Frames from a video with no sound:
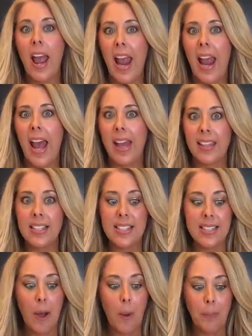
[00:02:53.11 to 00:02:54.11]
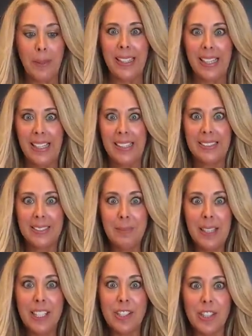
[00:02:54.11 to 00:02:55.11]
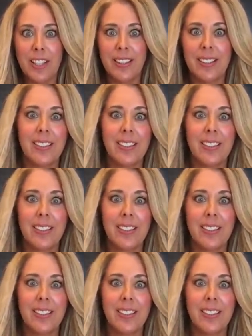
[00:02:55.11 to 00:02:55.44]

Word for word: and this is helping diminish it